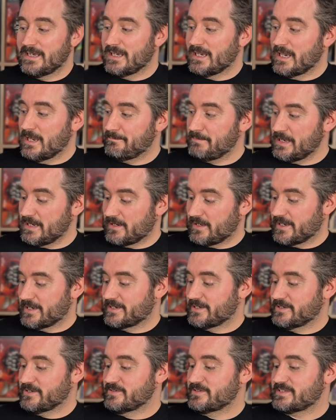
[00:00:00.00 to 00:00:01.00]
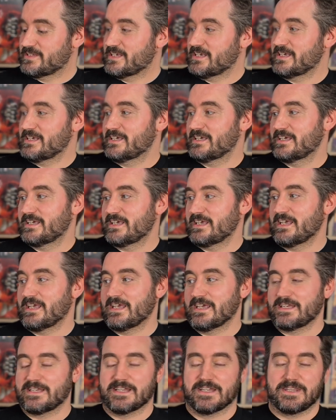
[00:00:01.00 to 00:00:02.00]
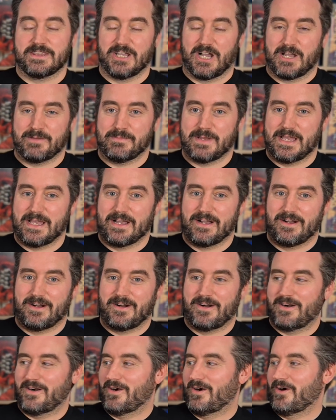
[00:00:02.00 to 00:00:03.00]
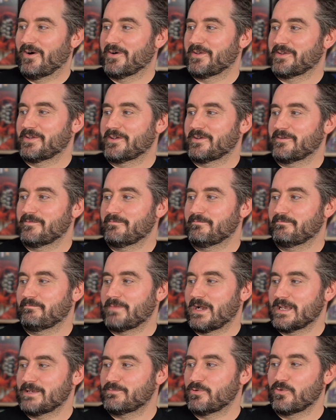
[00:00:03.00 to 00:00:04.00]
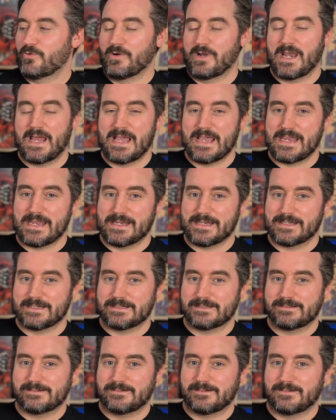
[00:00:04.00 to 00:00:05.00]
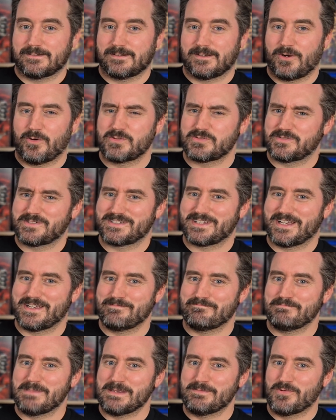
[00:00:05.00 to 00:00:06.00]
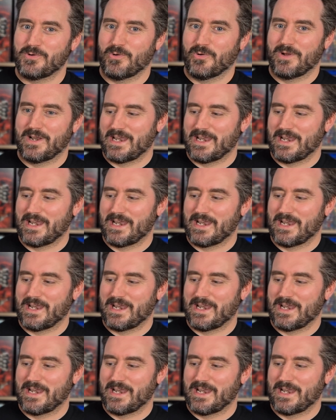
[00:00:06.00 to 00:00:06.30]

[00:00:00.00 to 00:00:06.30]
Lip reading: A bit like you see in Nightmare on Maple Lane. I always want to say Meeple